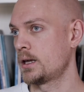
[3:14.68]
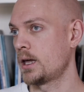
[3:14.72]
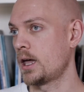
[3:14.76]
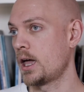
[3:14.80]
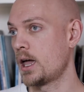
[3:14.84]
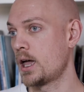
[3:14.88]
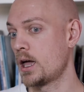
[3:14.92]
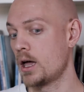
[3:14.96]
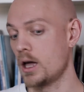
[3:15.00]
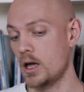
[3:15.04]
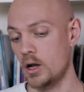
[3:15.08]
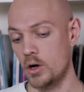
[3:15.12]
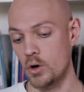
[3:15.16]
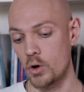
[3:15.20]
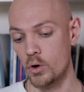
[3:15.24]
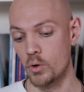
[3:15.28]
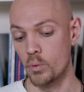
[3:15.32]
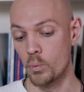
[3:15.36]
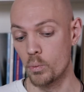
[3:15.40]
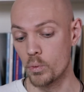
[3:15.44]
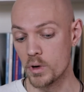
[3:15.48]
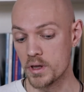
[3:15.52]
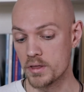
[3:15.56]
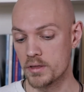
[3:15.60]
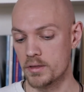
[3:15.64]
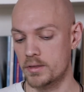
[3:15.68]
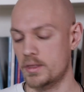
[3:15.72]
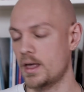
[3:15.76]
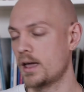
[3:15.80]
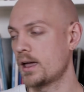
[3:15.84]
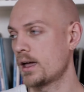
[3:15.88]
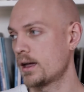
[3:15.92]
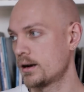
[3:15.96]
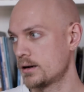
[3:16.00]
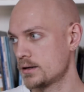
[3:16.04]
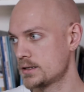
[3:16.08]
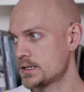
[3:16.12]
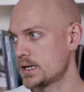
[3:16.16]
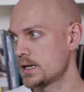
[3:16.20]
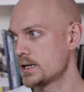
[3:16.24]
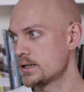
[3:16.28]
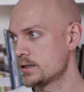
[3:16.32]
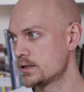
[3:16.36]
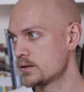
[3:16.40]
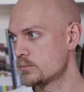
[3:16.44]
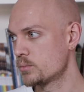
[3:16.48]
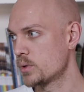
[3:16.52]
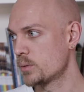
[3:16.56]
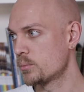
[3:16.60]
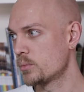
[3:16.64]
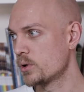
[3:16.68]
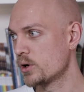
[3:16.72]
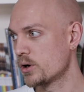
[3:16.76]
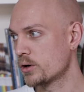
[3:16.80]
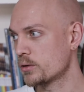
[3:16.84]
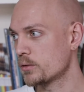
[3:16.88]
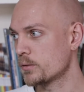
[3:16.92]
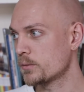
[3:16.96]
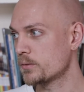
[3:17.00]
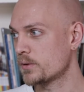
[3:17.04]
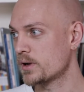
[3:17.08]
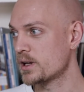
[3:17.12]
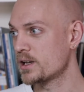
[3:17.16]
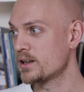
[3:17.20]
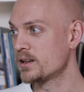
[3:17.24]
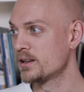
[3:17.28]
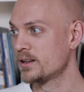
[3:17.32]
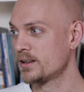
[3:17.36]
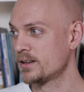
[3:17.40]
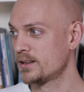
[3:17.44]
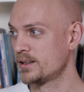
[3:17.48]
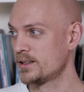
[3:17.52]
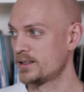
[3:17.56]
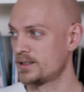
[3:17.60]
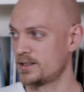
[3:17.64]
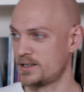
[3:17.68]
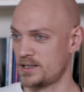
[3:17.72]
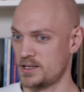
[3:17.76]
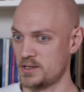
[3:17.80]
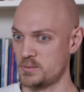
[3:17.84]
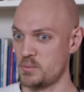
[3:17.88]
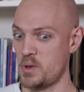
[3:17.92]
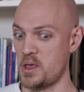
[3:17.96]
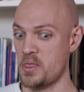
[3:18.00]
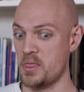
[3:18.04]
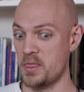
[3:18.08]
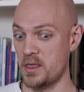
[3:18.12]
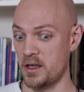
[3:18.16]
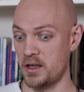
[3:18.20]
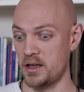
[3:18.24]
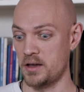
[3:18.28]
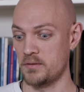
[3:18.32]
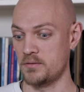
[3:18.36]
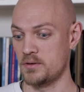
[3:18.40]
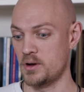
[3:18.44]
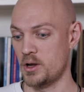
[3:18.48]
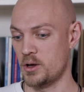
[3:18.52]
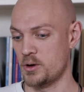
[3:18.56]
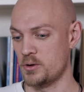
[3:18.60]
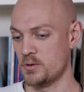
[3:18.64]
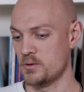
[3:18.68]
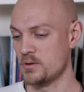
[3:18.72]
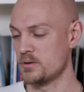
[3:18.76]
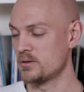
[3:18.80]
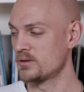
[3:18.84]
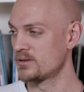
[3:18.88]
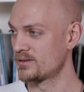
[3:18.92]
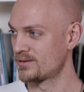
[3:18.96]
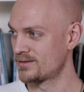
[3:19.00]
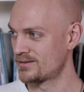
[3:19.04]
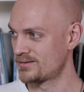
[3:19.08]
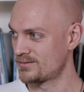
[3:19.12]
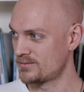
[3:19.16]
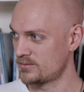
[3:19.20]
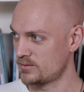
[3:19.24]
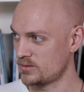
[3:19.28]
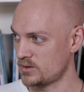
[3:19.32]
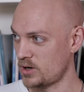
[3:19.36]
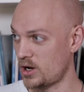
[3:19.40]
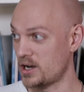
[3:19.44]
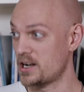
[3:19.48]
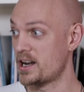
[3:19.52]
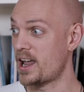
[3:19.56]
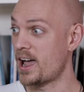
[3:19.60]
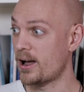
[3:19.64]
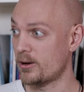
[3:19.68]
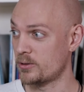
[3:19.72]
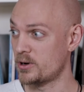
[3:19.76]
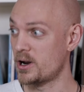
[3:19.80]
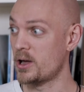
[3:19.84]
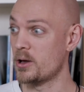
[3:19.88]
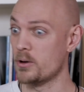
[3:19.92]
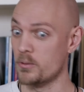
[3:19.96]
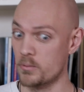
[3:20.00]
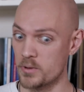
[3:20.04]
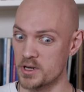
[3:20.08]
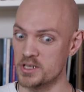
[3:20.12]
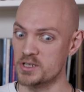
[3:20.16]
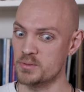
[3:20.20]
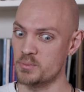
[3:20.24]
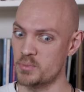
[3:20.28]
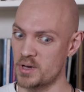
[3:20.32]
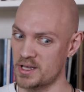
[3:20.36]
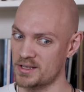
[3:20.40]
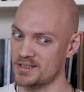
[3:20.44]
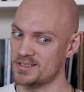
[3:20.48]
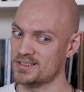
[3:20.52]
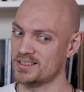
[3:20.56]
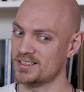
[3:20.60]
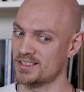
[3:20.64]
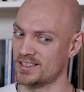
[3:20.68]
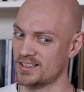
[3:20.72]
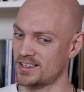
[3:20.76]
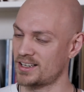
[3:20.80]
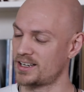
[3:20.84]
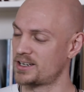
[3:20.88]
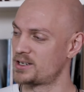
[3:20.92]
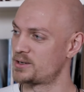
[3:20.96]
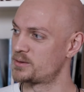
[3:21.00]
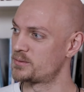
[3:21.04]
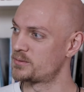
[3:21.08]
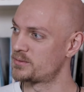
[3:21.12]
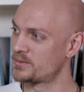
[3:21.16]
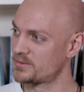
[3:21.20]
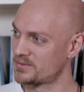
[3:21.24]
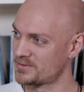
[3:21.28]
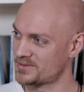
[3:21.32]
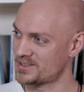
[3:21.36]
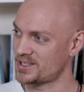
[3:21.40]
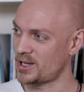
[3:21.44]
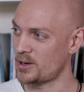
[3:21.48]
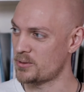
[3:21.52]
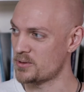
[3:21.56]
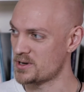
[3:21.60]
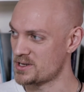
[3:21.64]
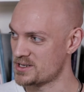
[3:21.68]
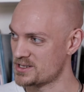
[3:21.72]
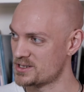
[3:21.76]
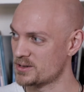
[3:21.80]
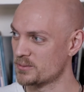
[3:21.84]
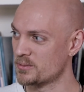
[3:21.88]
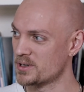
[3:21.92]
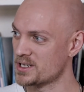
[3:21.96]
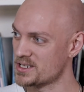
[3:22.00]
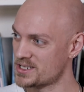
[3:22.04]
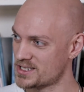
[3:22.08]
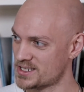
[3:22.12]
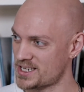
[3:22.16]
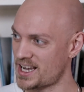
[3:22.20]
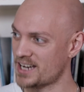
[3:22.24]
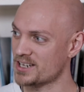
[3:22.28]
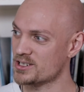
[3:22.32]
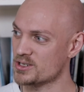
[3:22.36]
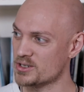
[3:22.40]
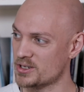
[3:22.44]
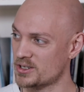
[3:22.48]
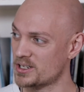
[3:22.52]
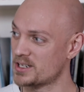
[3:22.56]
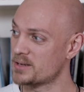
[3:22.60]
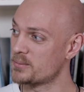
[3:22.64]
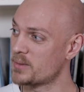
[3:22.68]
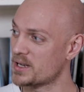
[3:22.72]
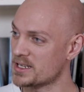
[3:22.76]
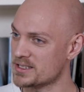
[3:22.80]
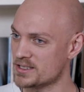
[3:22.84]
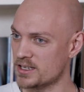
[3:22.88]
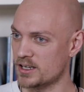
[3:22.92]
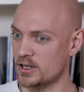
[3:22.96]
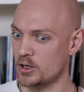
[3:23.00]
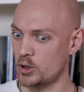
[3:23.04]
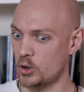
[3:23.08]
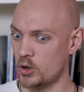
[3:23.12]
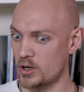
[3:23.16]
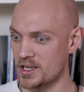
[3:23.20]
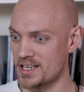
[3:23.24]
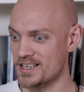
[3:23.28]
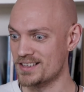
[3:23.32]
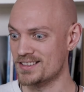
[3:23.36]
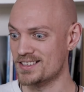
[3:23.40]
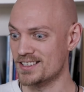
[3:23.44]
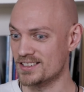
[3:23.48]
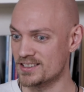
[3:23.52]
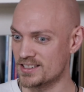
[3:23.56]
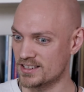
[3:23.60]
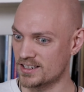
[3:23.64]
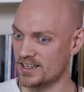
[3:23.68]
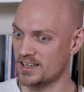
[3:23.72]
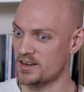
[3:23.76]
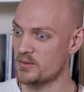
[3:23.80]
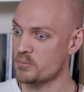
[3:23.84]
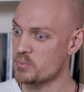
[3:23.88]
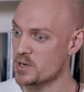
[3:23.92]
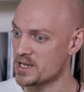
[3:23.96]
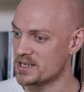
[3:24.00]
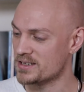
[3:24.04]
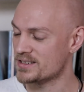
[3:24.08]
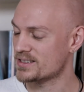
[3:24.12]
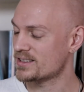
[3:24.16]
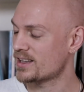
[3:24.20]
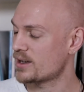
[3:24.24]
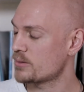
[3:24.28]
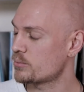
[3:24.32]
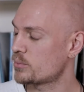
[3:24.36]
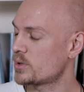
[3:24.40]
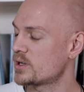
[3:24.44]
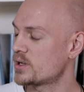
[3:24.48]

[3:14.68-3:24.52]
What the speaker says: along with that annotated bibliography, has meant that I now know which bits can kind of go into which section. It makes it a lot easier to kind of piece that